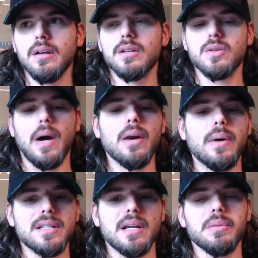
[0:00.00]
So how do I
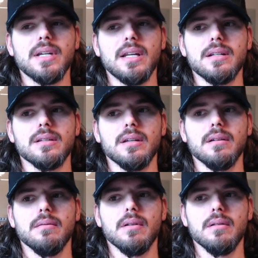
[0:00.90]
simultaneously
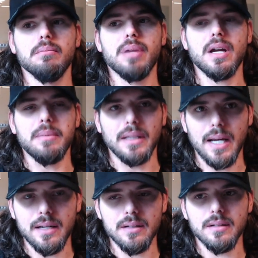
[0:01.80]
become
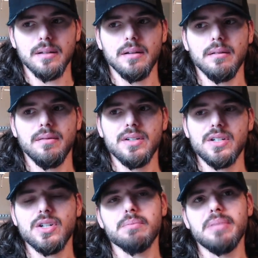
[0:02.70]
enlightened and
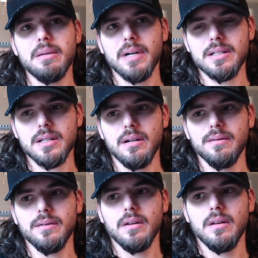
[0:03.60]
just be myself
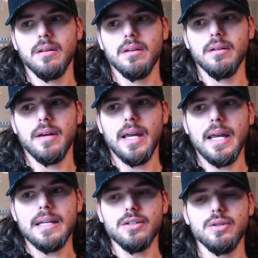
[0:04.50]

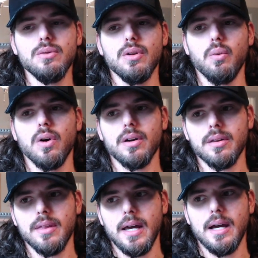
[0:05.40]
and do the work
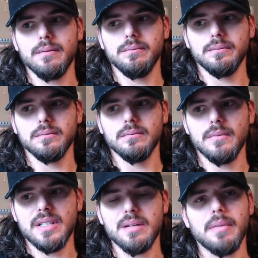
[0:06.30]
that
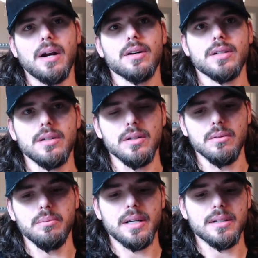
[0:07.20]
is in my heart to do?
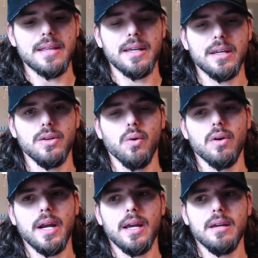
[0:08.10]
Because I think you
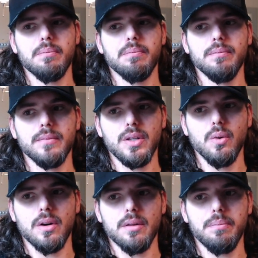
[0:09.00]
are
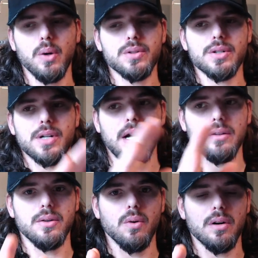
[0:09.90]
the poster child,
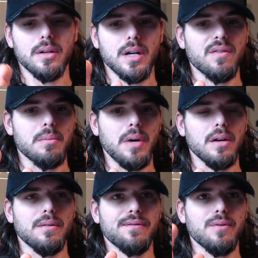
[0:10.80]
you are the cover
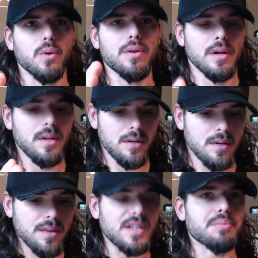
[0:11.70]
model for
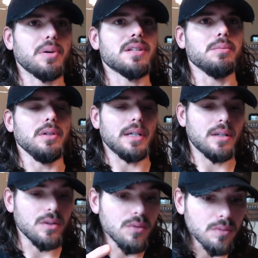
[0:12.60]
this principle. Like,
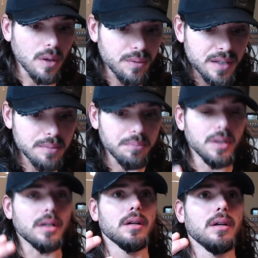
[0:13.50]
you wrote this book,